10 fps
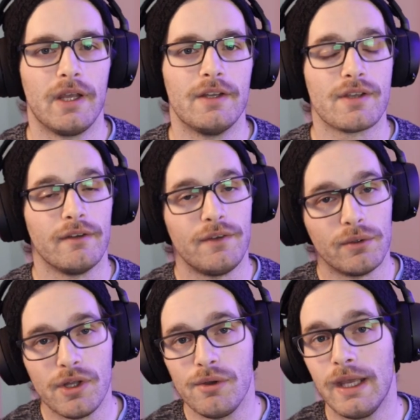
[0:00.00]
So if you're
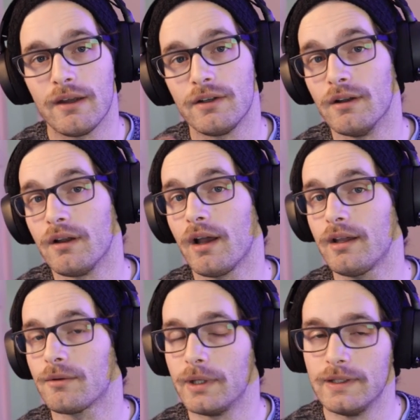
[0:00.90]
new here and you
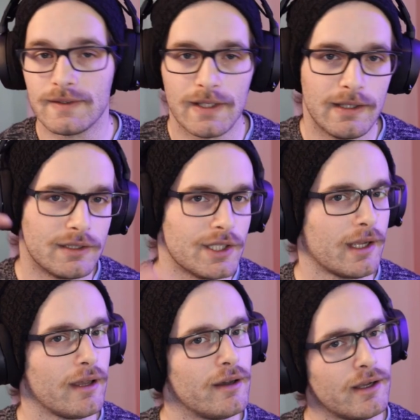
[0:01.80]
like what you see, then
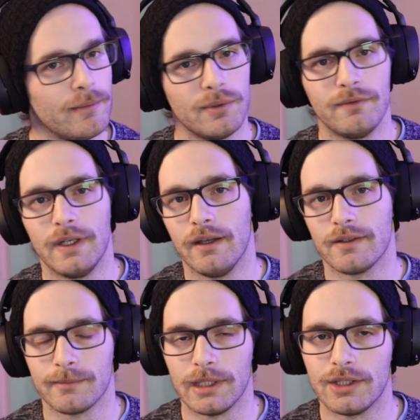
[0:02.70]
check out a couple of
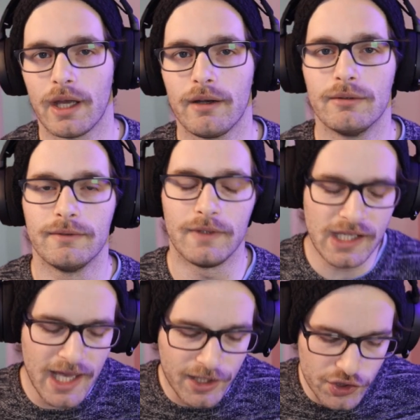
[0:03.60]
videos on my channel. If you
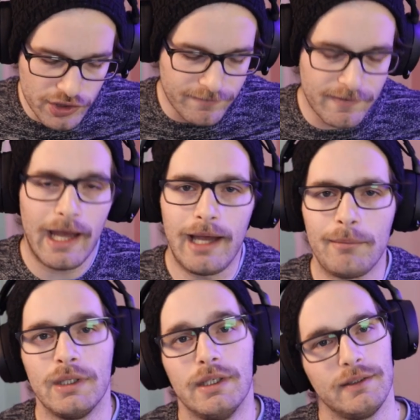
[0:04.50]
get a good
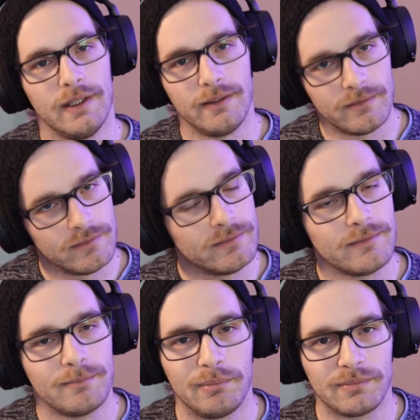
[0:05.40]
vibe, then
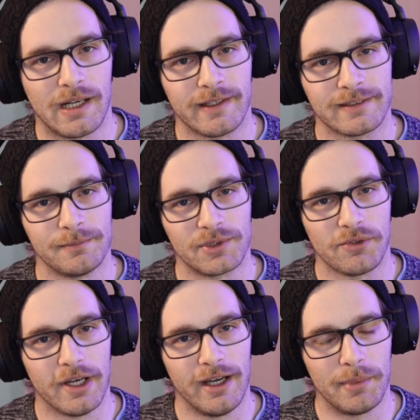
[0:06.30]
click
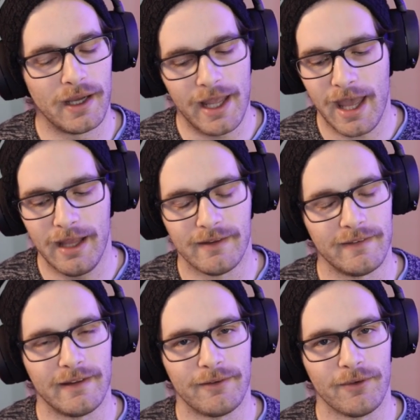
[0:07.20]
subscribe. I hate
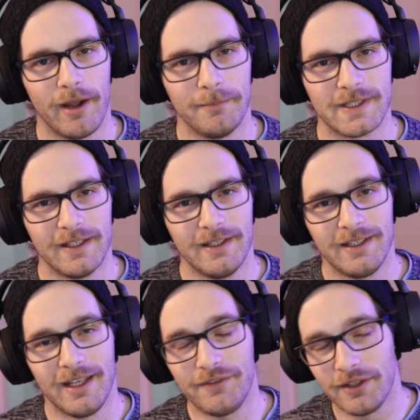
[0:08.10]
that rhymed.
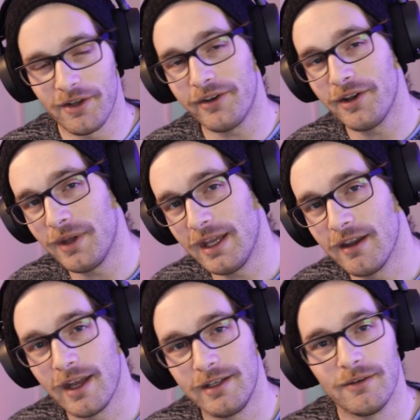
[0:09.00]
If you're not new
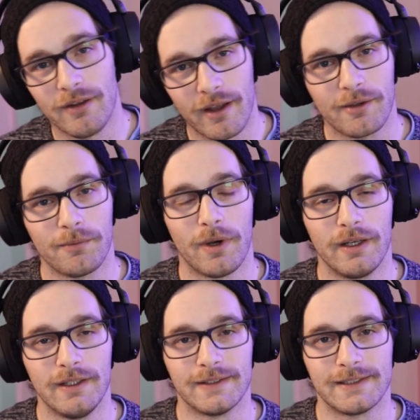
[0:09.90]
here and you like
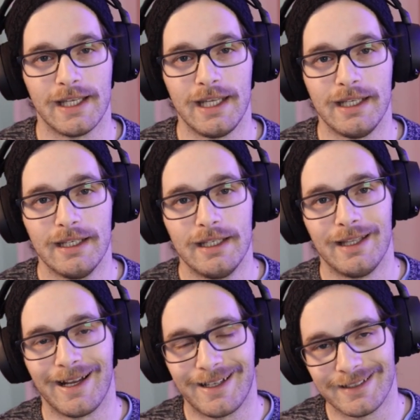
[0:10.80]
what you see,
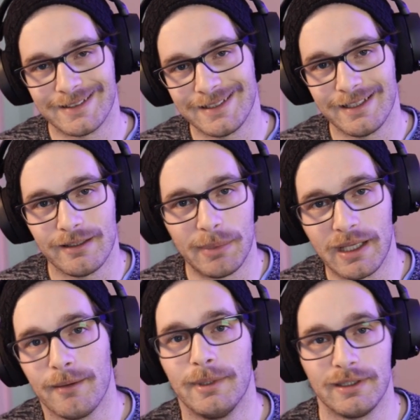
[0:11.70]
then consider
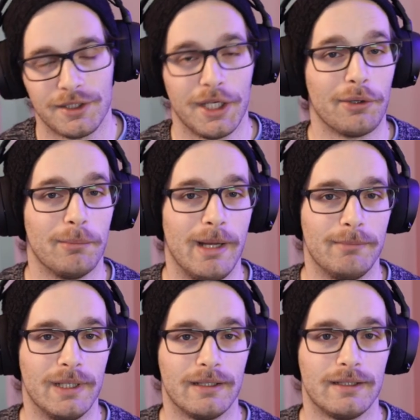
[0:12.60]
becoming a channel
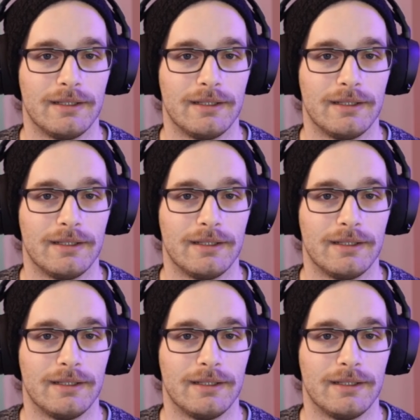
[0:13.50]
member